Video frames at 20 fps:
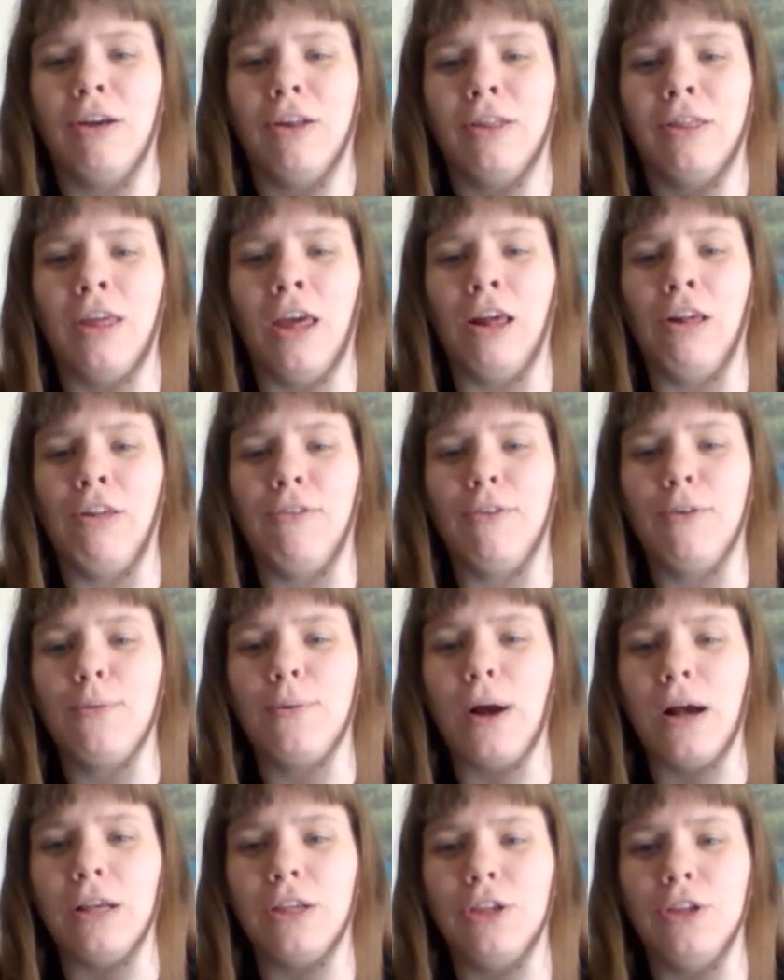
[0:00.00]
Thanks for
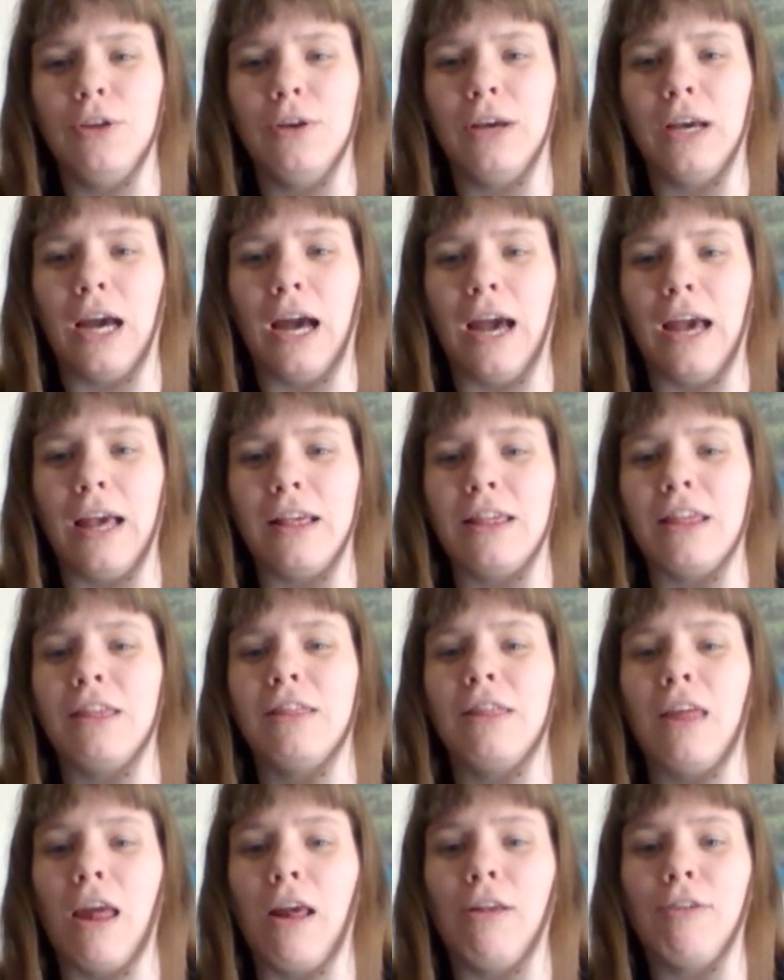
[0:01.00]
watching, you guys.
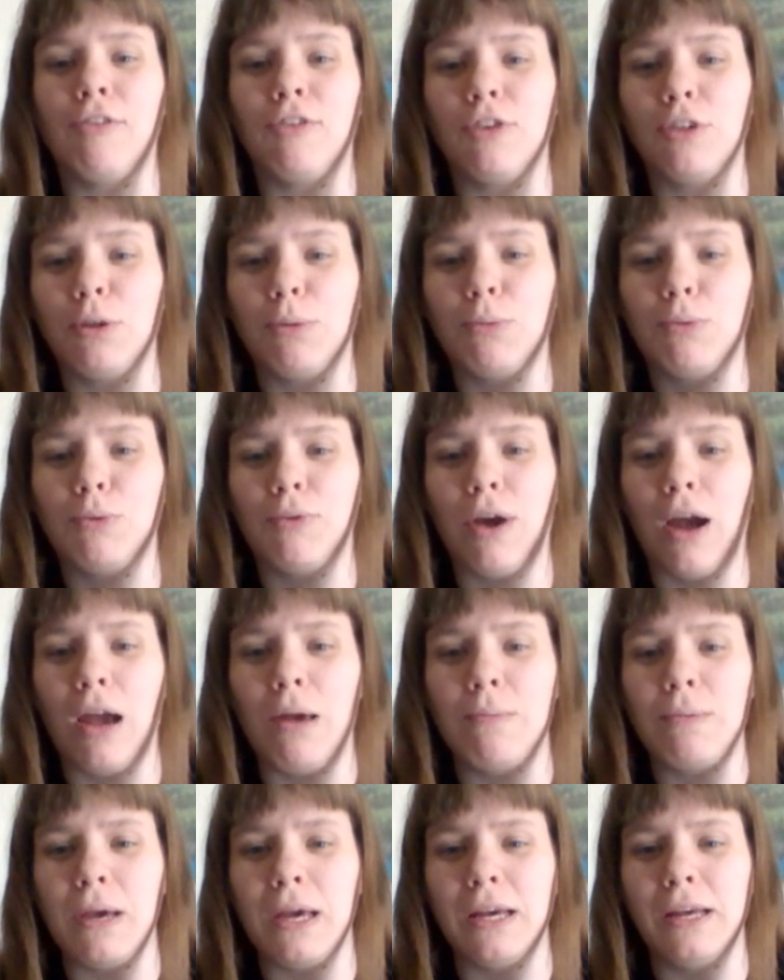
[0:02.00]
Thanks for
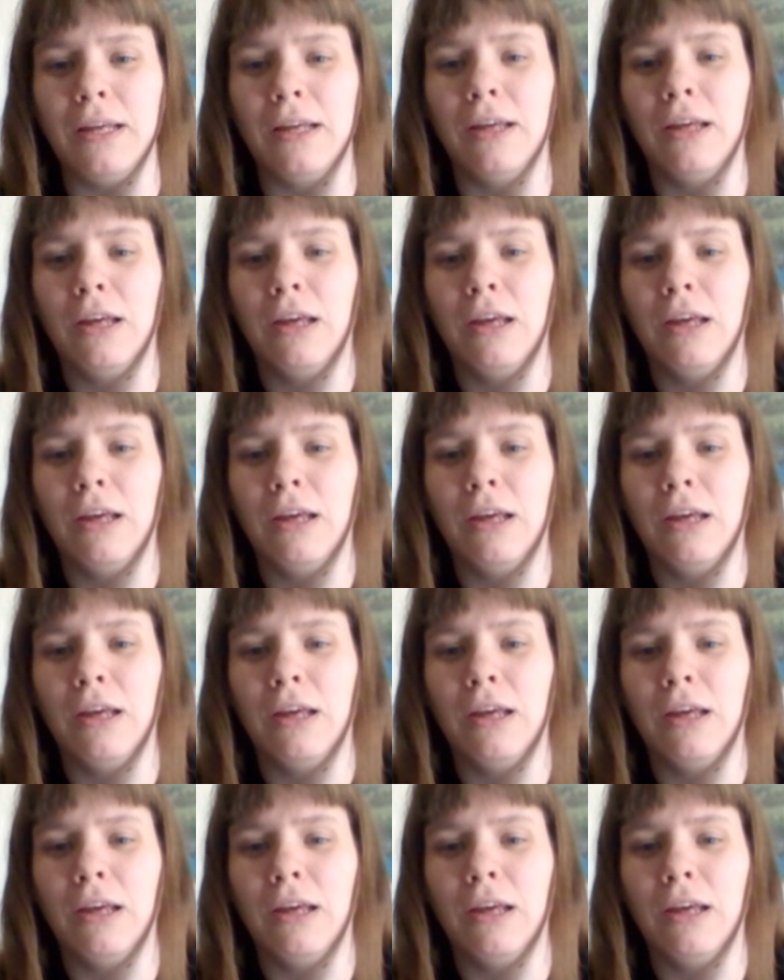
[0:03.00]
subscribing.